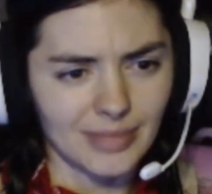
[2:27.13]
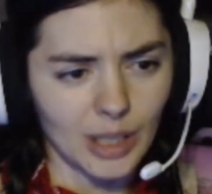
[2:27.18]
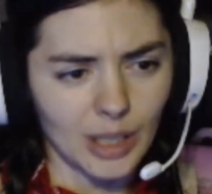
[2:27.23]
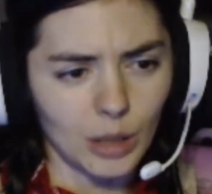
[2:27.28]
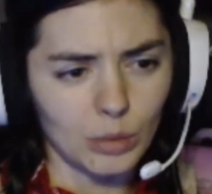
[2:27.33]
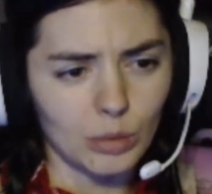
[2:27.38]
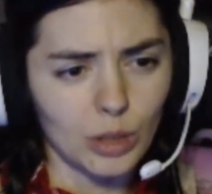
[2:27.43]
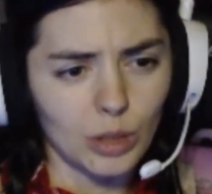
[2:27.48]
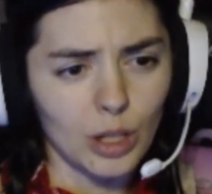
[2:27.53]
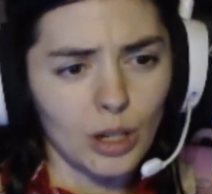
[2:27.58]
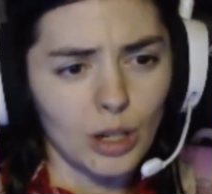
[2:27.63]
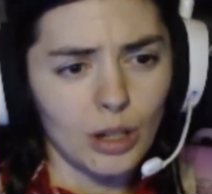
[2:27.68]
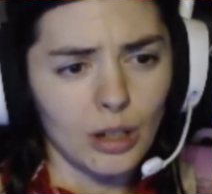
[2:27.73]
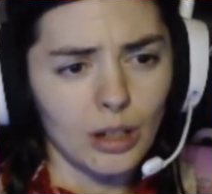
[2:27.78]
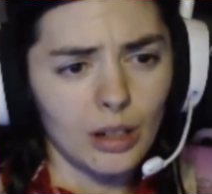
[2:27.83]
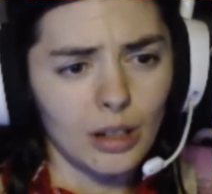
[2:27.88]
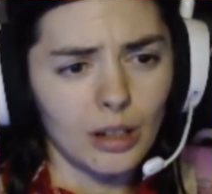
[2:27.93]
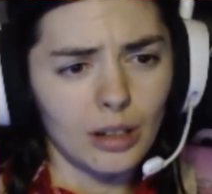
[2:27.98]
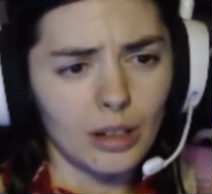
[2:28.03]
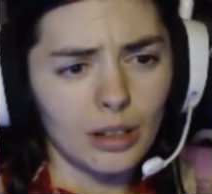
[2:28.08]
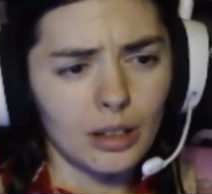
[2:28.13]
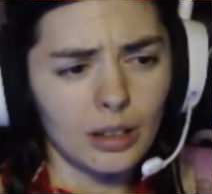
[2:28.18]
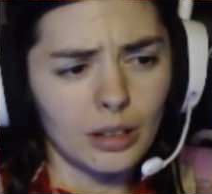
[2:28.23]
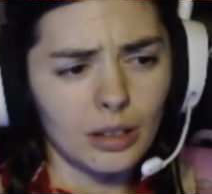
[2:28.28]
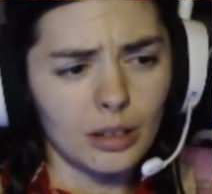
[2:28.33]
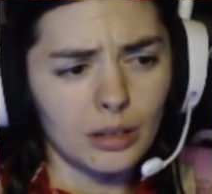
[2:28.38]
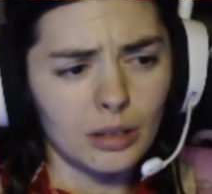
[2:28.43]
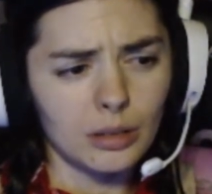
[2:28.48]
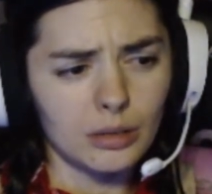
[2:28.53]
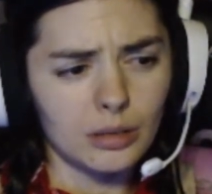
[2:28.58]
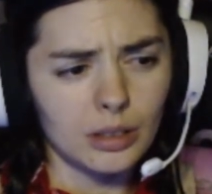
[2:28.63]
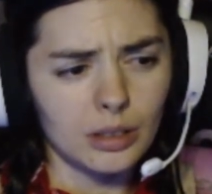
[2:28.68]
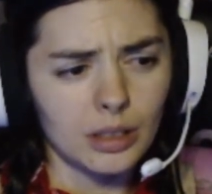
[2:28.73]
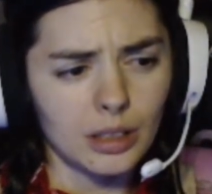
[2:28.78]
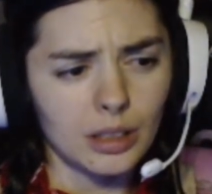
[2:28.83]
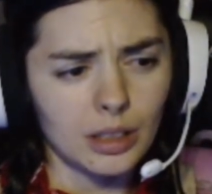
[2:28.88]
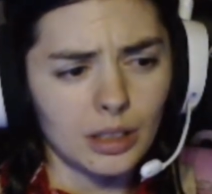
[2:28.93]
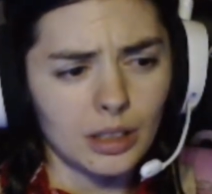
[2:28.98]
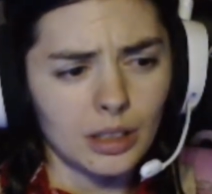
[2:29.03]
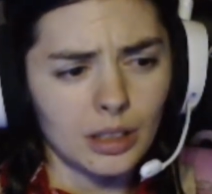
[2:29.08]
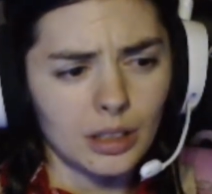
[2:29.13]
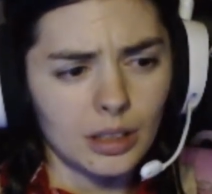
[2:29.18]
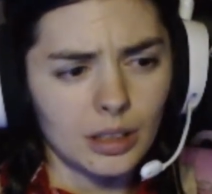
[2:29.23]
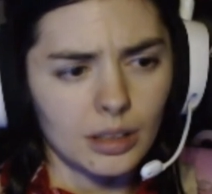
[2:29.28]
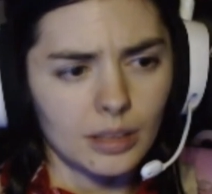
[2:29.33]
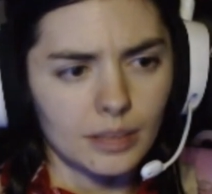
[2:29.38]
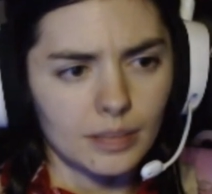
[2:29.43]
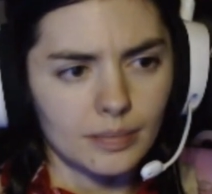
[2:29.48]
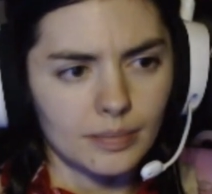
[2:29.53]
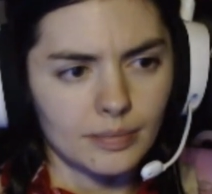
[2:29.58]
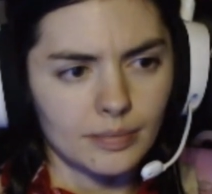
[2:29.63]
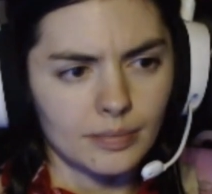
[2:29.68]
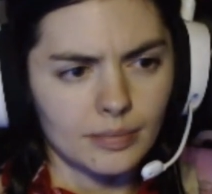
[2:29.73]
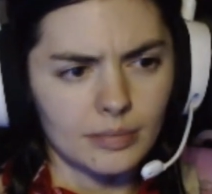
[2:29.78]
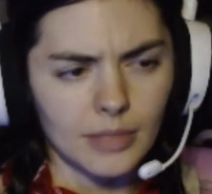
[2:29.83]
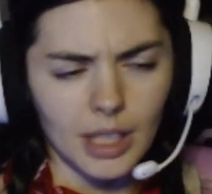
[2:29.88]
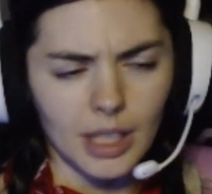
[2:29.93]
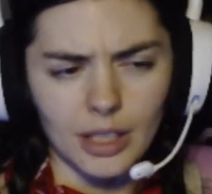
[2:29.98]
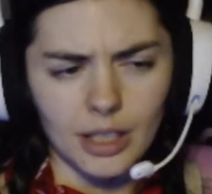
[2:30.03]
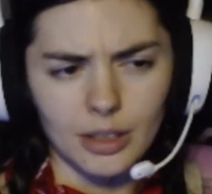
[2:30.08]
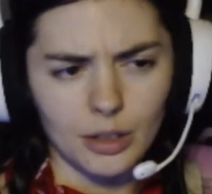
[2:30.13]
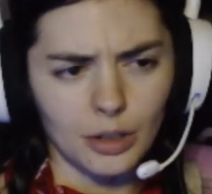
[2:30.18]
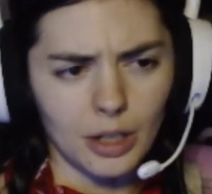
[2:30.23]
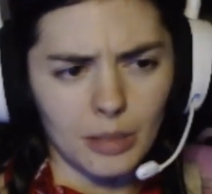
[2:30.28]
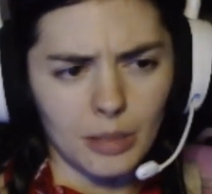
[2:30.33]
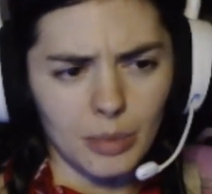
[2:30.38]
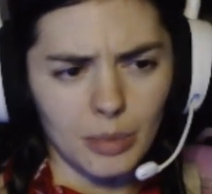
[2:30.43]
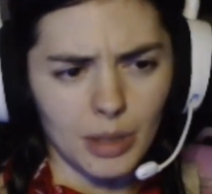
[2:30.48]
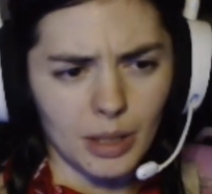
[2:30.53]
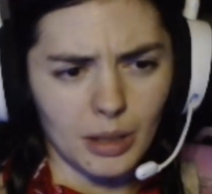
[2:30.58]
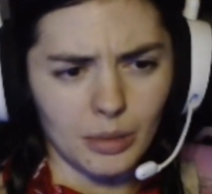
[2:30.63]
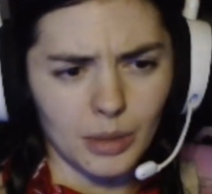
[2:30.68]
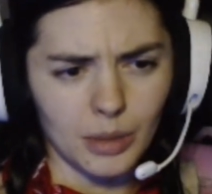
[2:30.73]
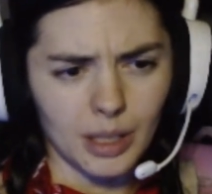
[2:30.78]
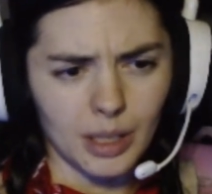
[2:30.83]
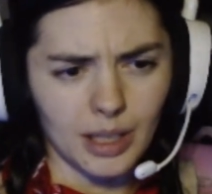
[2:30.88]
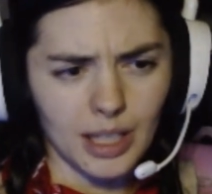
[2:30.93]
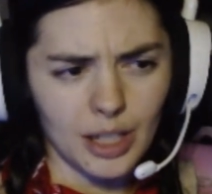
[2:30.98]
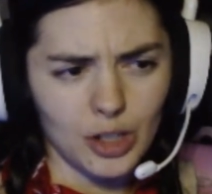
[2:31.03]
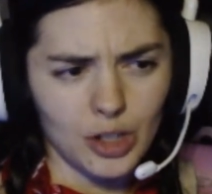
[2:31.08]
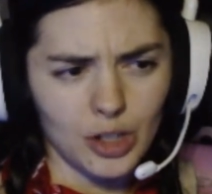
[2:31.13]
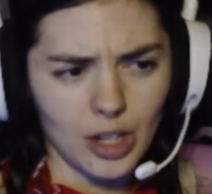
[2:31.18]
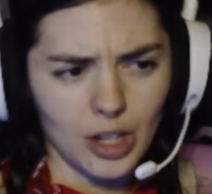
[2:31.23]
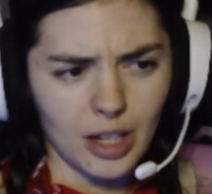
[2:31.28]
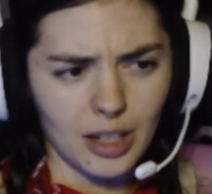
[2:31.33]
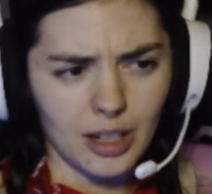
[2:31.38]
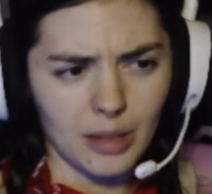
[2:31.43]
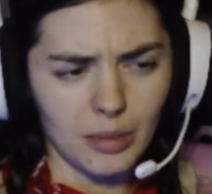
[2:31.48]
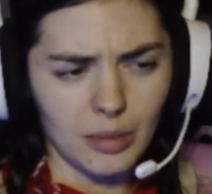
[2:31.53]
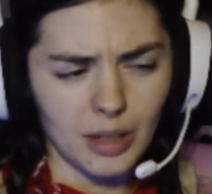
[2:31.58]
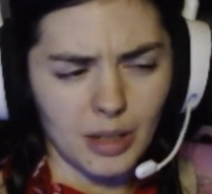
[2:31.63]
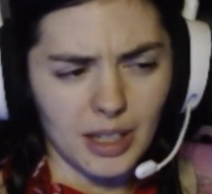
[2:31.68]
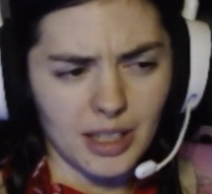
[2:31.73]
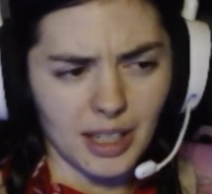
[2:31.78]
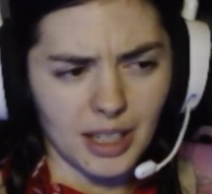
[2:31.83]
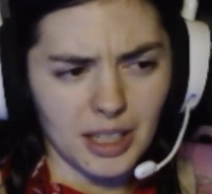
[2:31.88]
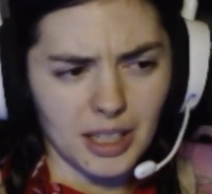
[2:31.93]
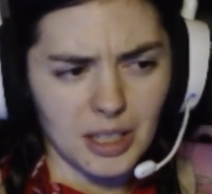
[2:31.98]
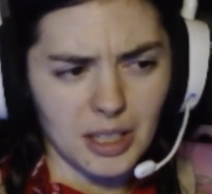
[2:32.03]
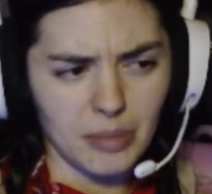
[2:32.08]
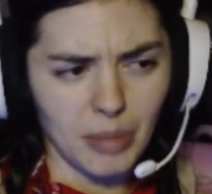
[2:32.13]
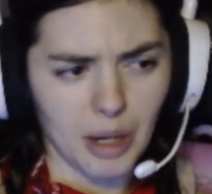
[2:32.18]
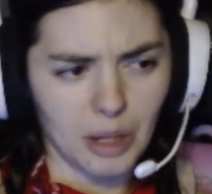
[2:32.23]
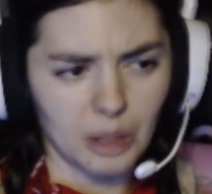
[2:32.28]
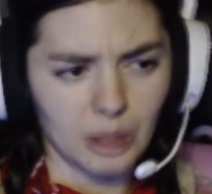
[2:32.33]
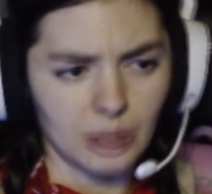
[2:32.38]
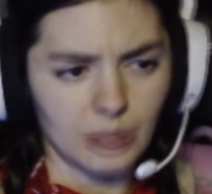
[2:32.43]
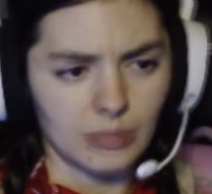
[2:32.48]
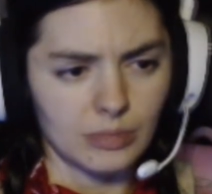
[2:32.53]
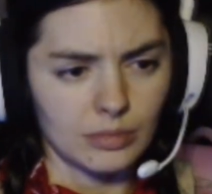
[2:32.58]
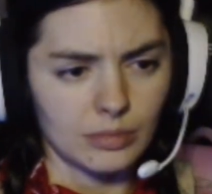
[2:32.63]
Oh no! That's creepy, the light shine on him and he's like a spider.